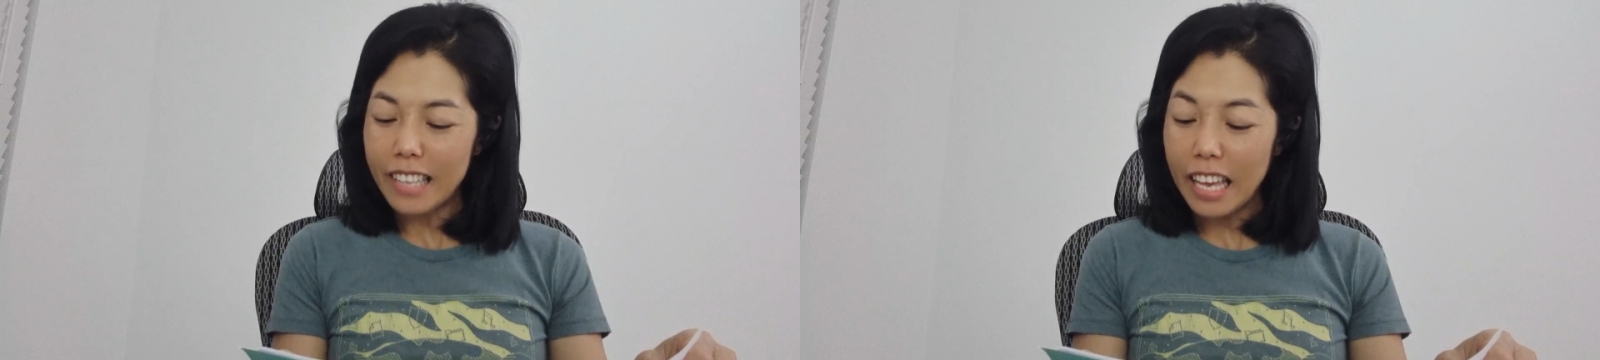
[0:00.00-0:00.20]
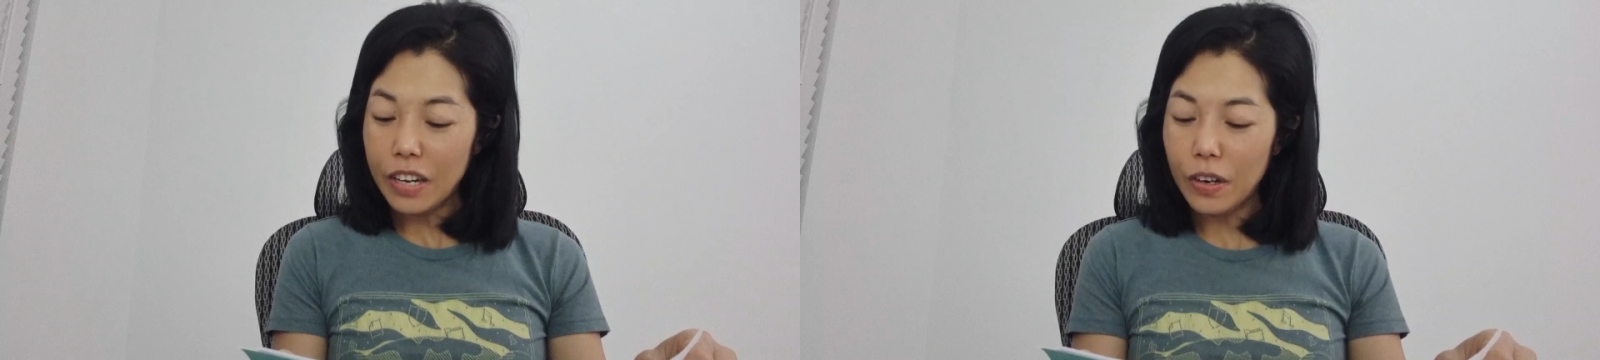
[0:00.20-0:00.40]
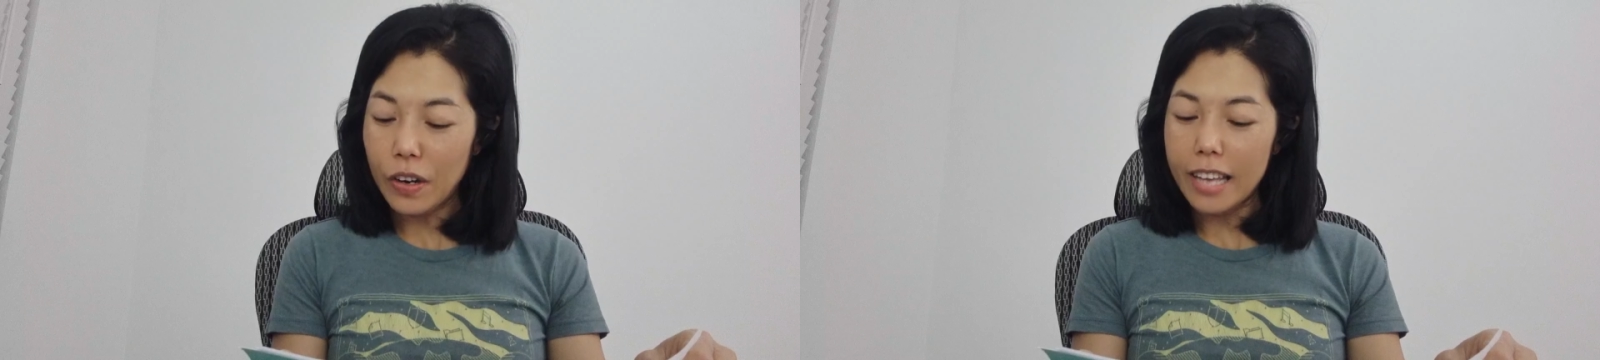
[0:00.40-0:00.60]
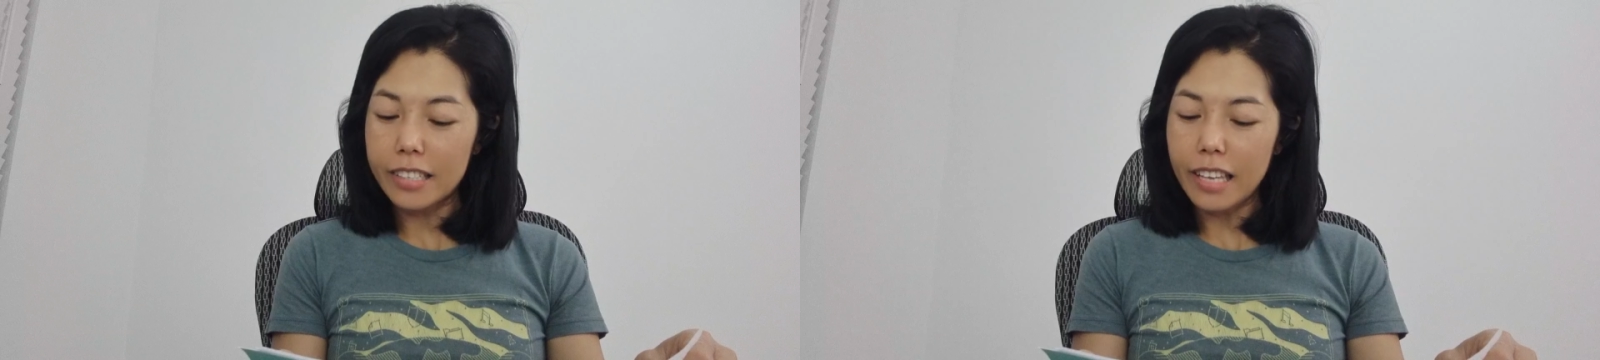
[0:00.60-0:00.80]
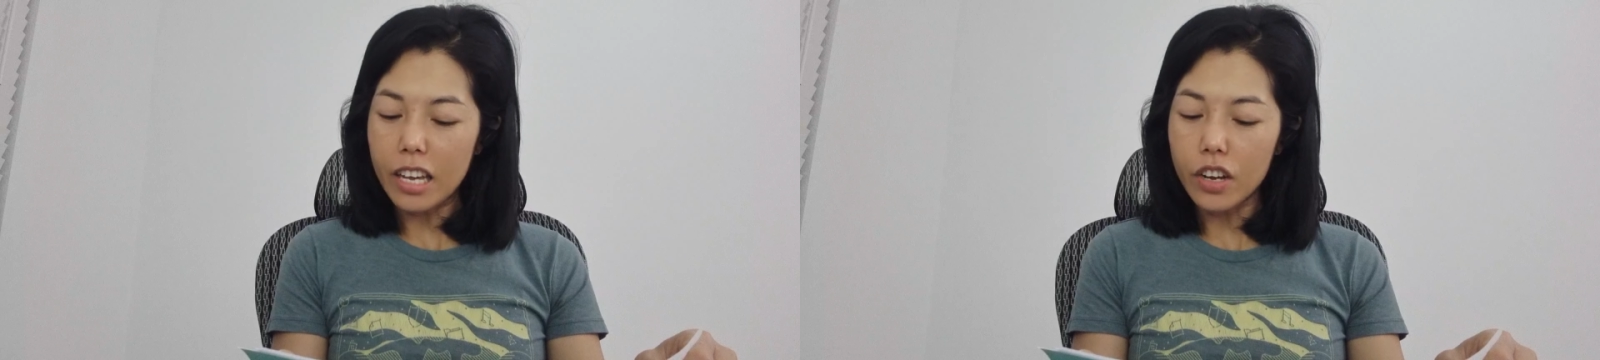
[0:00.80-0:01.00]

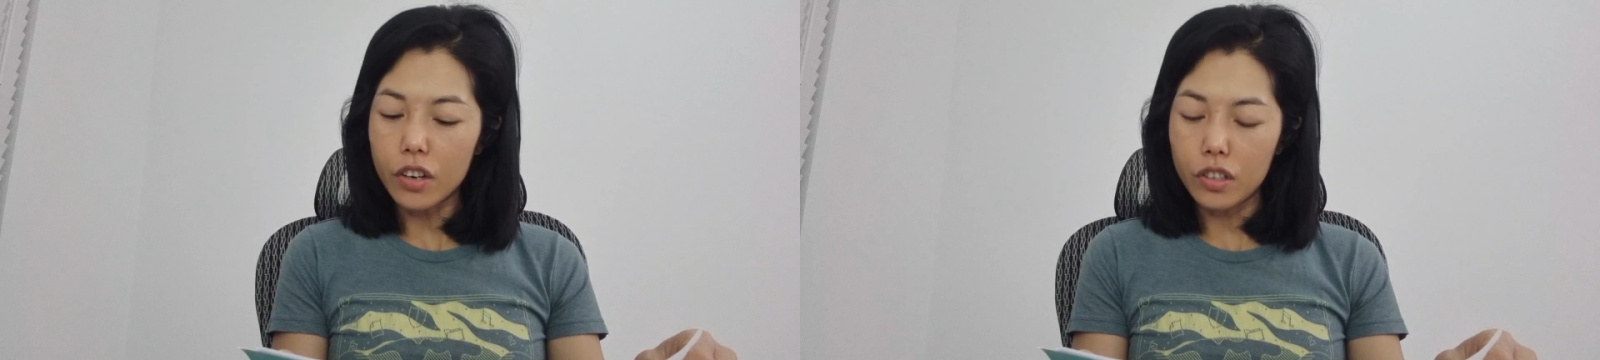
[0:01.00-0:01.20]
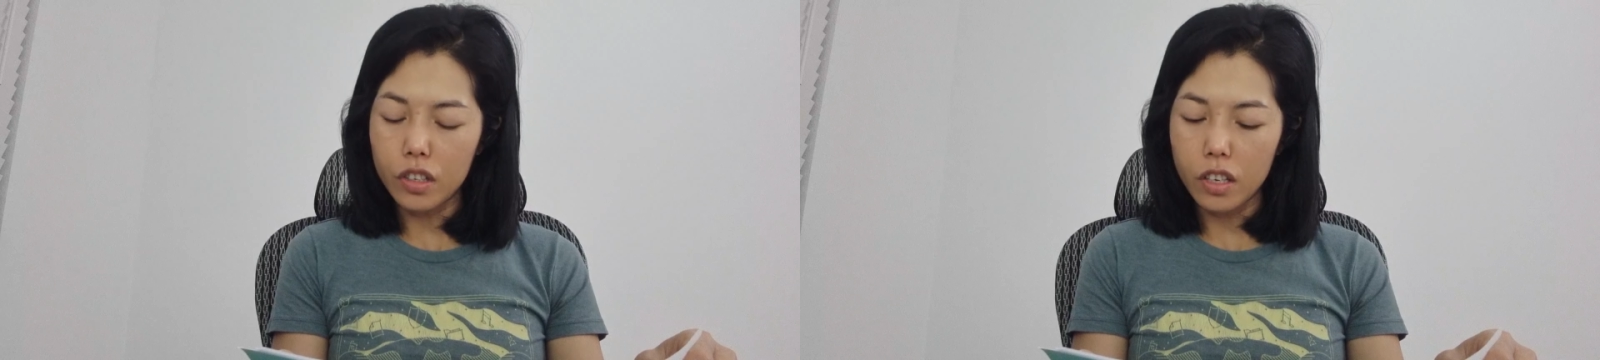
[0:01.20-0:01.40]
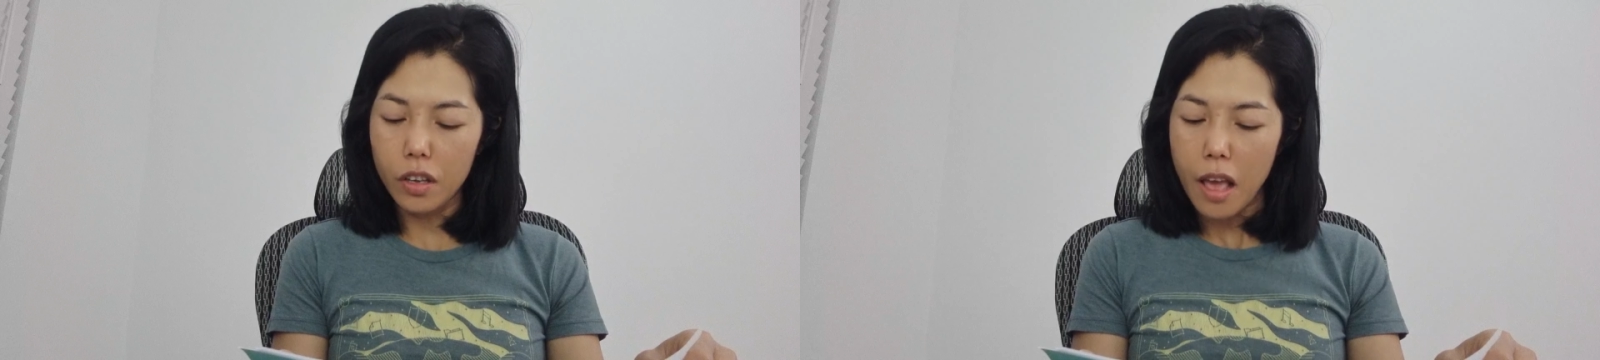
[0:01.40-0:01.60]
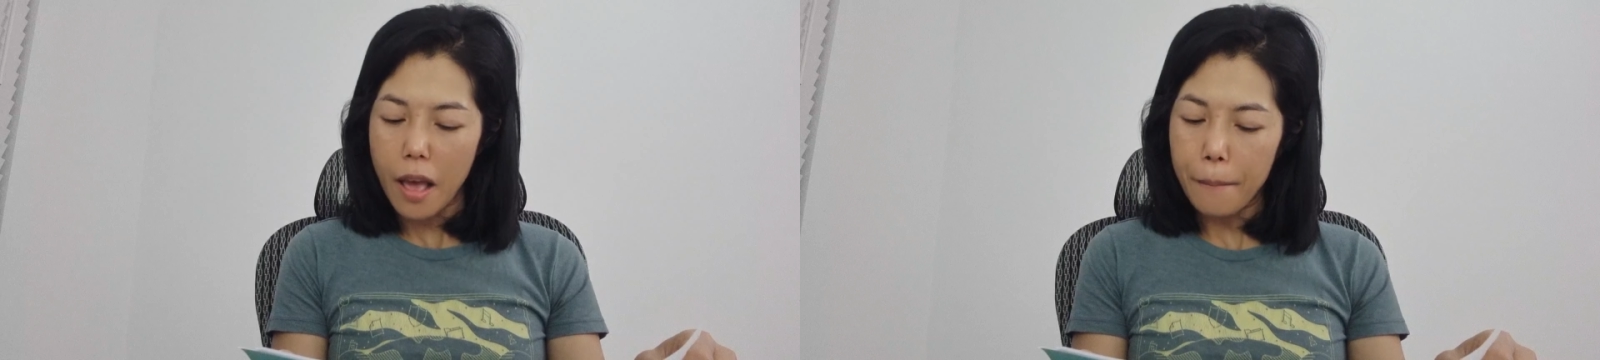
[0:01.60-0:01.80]
psychology.